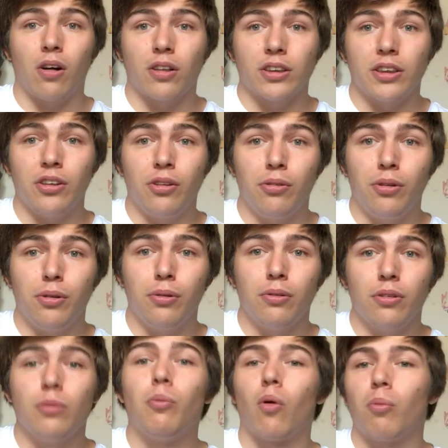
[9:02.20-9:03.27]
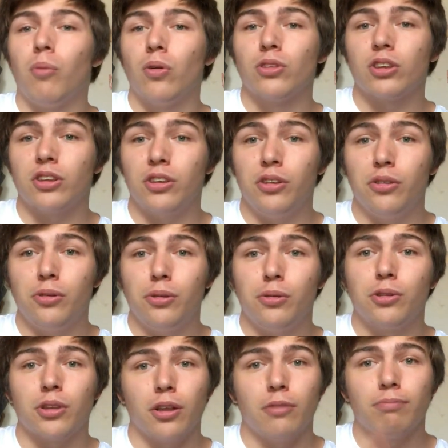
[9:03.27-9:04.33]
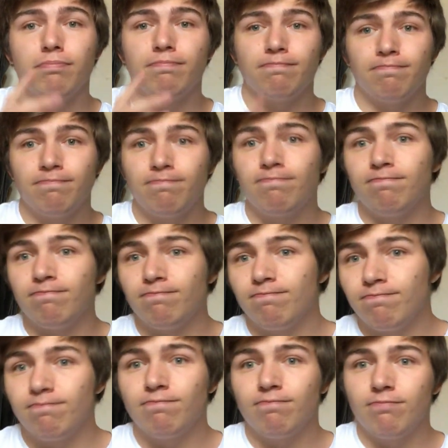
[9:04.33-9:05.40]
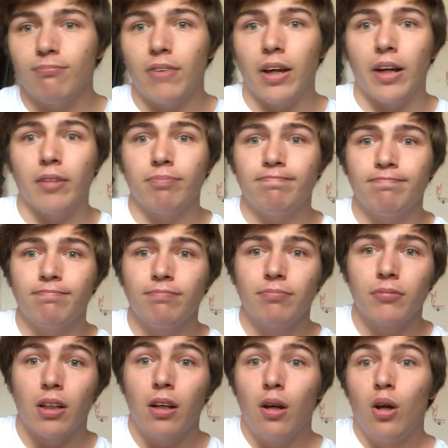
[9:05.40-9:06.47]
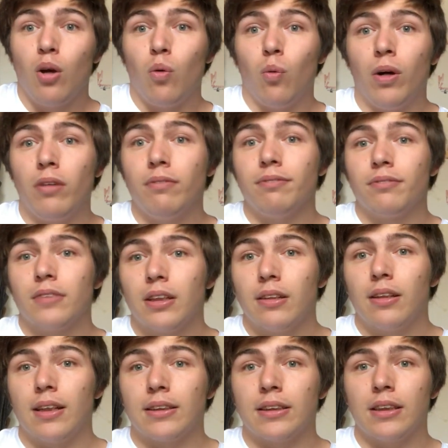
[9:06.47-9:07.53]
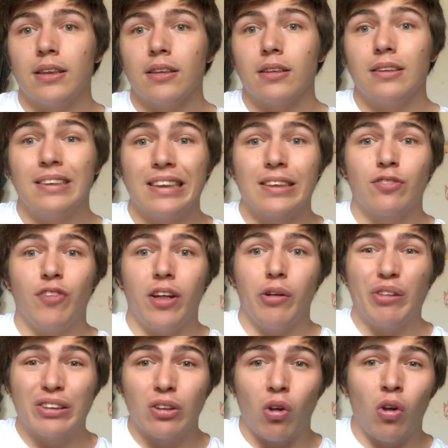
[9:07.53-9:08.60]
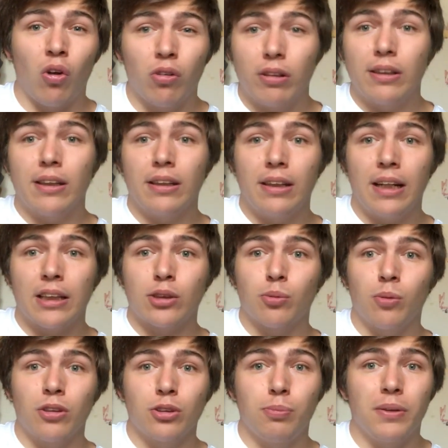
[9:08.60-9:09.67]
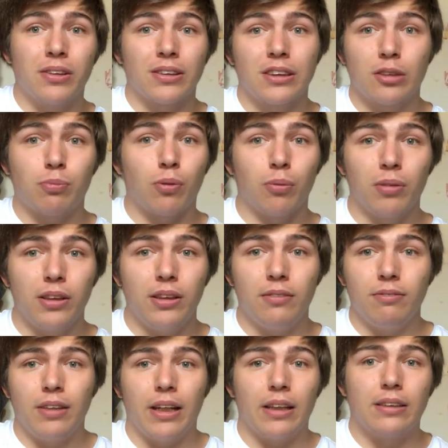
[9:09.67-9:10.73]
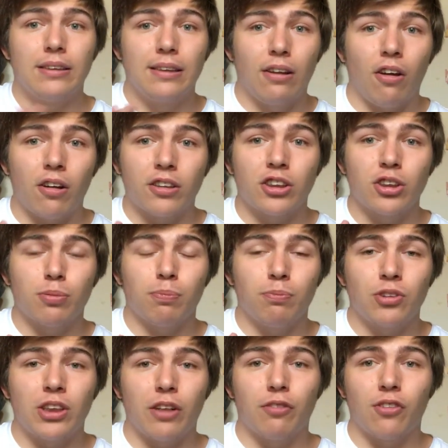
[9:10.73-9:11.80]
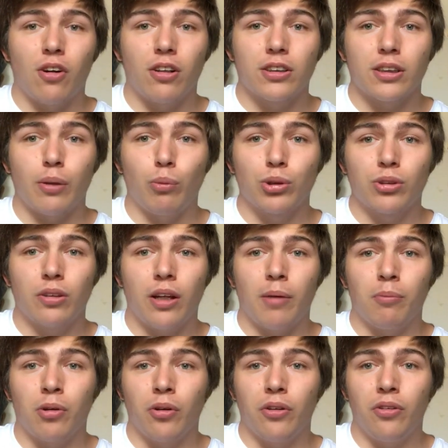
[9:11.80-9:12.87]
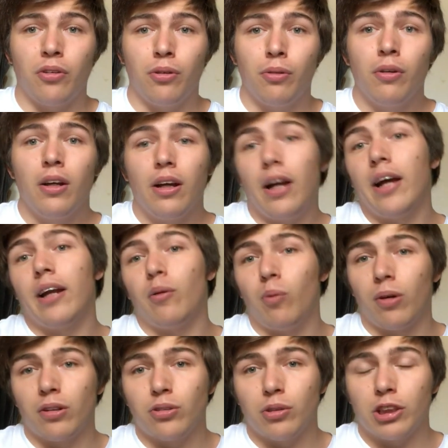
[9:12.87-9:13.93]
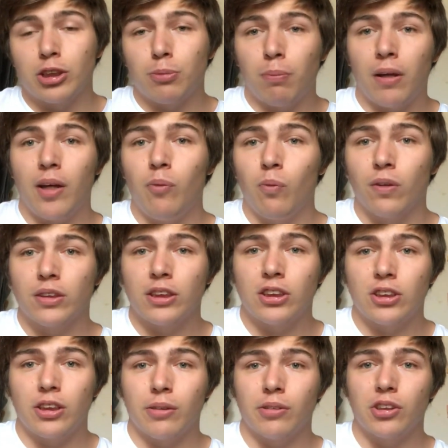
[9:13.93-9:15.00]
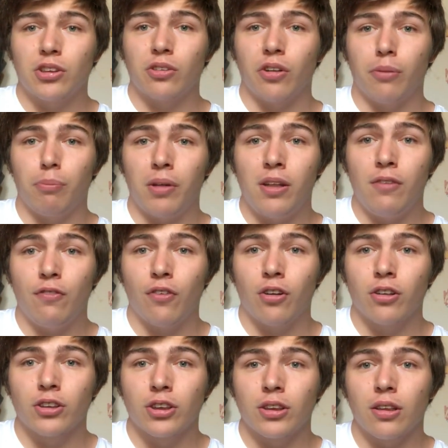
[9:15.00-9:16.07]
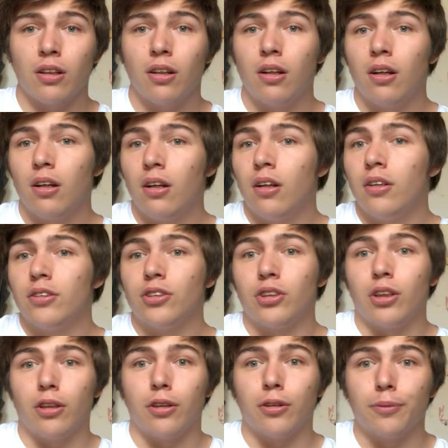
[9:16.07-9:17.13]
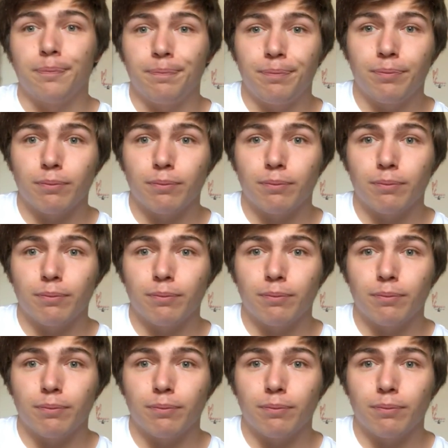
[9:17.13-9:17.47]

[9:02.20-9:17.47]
cards than you do, more monsters than you do, so yeah. Well, that's it. This video is longer than the next ones because it's probably the largest set of cards I'm gonna do, and I wanted to explain what this series is gonna be first. So